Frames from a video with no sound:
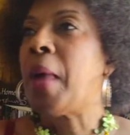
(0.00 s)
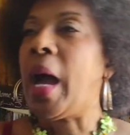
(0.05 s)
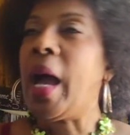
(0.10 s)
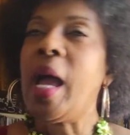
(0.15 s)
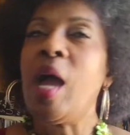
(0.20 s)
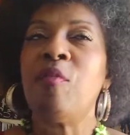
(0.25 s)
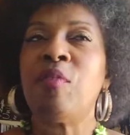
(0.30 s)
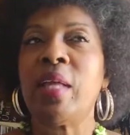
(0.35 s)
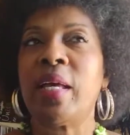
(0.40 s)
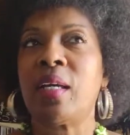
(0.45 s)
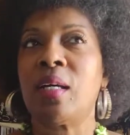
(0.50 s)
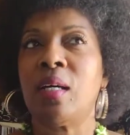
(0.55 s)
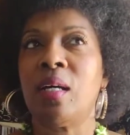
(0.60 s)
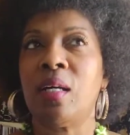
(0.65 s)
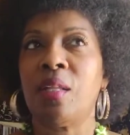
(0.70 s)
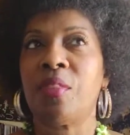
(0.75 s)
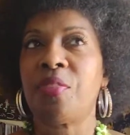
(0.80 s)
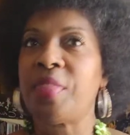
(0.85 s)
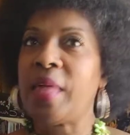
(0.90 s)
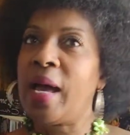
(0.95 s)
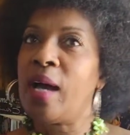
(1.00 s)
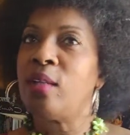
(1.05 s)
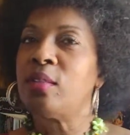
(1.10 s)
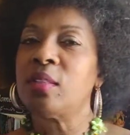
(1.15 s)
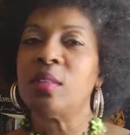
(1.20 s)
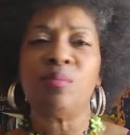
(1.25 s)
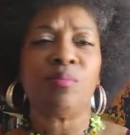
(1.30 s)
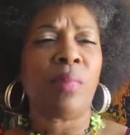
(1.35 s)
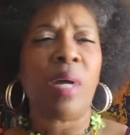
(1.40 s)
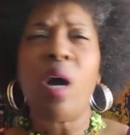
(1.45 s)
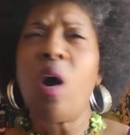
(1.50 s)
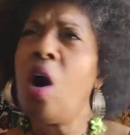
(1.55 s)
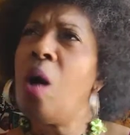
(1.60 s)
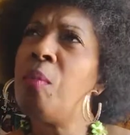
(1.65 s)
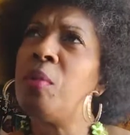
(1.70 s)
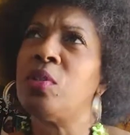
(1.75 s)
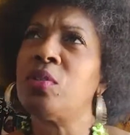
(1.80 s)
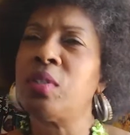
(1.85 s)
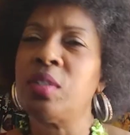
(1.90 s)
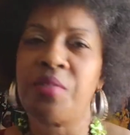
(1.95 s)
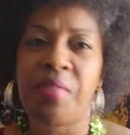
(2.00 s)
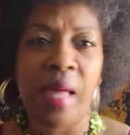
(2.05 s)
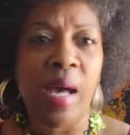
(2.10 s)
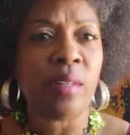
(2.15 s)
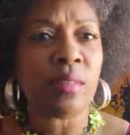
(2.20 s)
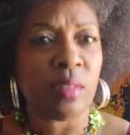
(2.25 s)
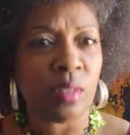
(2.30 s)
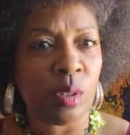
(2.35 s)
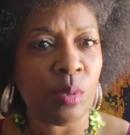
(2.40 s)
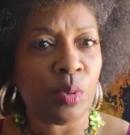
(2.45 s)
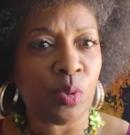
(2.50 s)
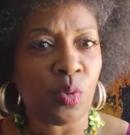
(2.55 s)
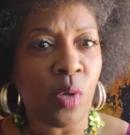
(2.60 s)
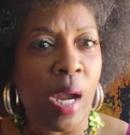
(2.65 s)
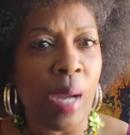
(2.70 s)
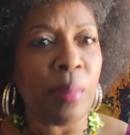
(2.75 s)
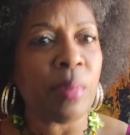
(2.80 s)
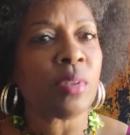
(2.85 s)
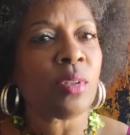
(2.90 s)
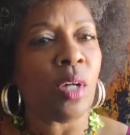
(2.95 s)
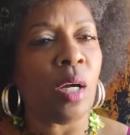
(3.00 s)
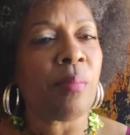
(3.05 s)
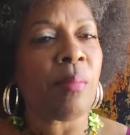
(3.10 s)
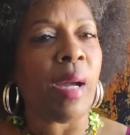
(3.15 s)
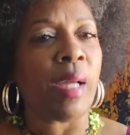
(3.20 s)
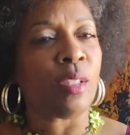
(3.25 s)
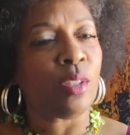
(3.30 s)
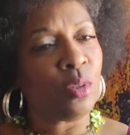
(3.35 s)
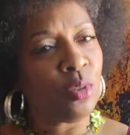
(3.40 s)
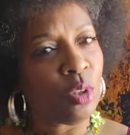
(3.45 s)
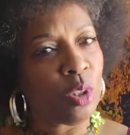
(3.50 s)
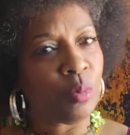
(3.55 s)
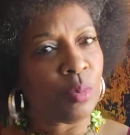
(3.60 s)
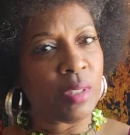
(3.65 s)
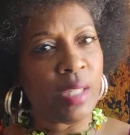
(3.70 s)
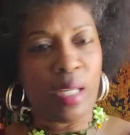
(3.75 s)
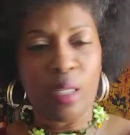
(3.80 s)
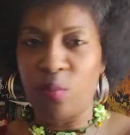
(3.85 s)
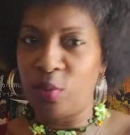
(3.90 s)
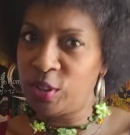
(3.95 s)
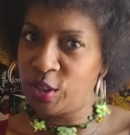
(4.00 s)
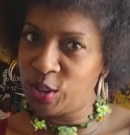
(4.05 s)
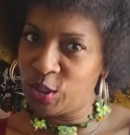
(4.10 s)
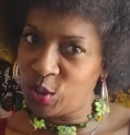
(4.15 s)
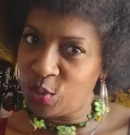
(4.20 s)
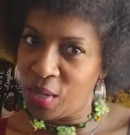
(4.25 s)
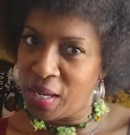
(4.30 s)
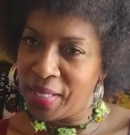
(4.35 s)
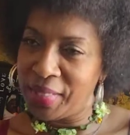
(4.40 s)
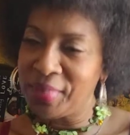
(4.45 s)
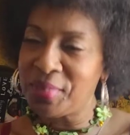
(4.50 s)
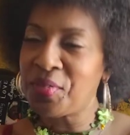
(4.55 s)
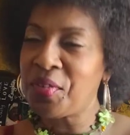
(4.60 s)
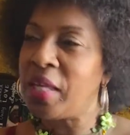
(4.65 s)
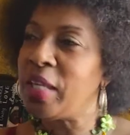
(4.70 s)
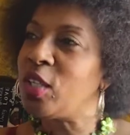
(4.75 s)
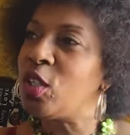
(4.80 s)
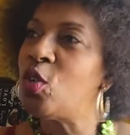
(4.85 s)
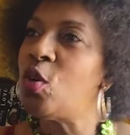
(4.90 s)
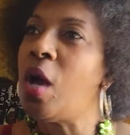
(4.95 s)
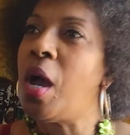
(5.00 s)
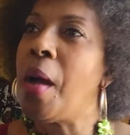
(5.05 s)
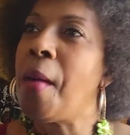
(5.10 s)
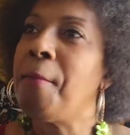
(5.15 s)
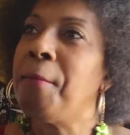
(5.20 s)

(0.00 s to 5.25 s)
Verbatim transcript: I have like a thousand, almost a thousand subscribers on my YouTube channel, which is great. Thank you.